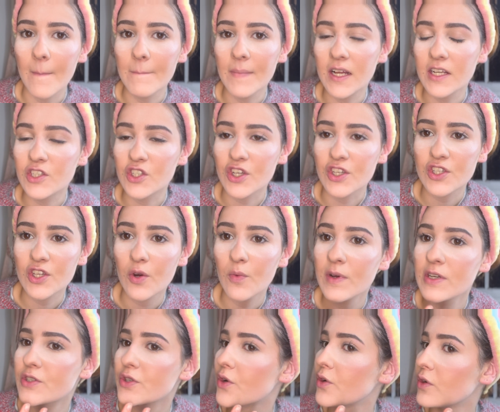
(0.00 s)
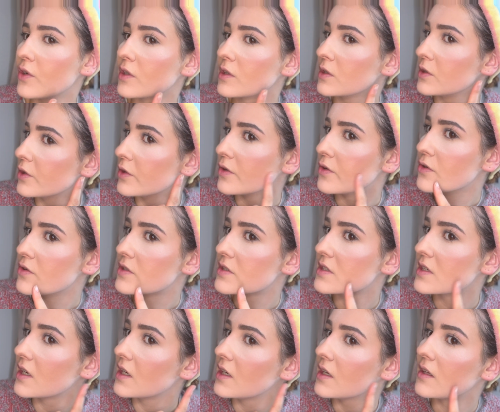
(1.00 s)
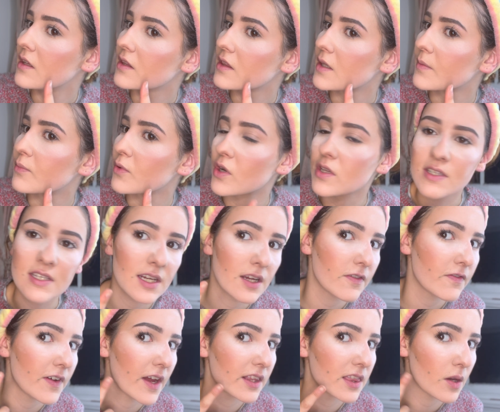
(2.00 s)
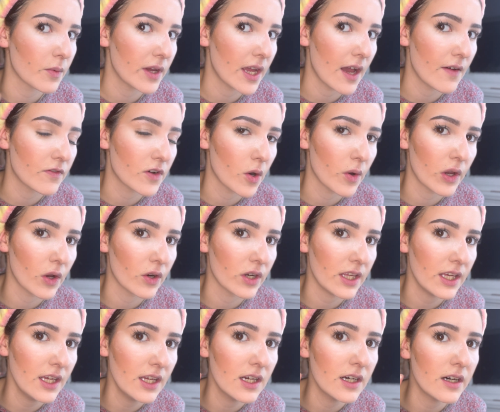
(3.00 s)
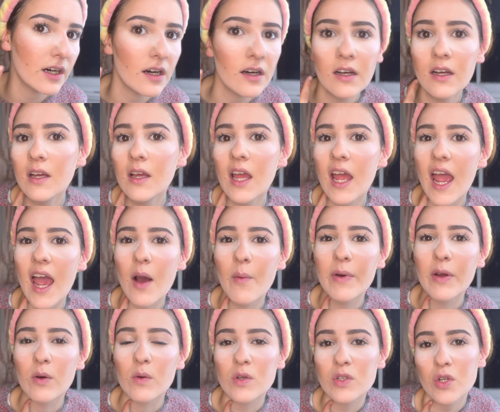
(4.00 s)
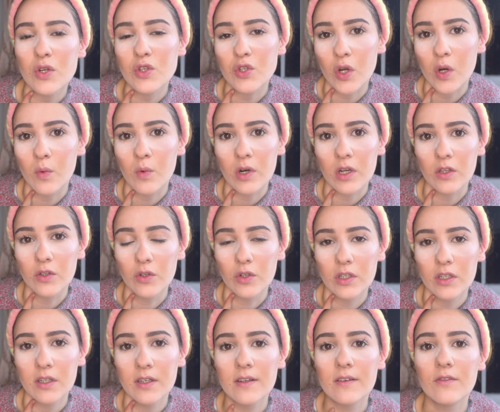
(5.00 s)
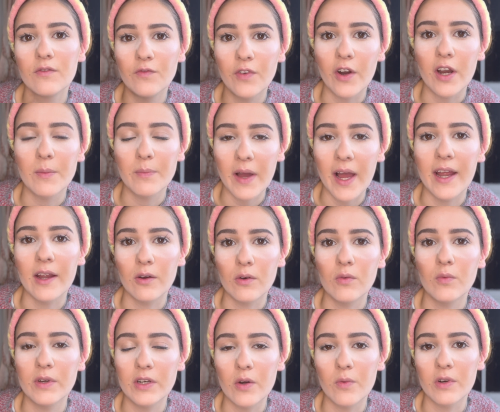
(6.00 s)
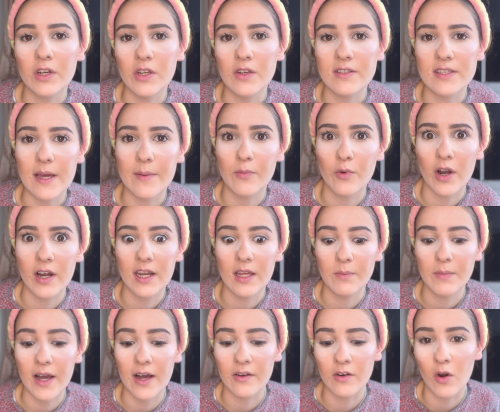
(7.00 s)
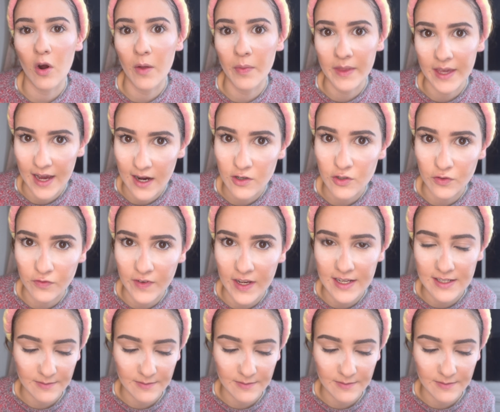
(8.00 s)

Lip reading: just so we don't lose the bronzing effect that we have going on here. And we also don't want to look very pale. We don't want to use that brightening powder on the actual face.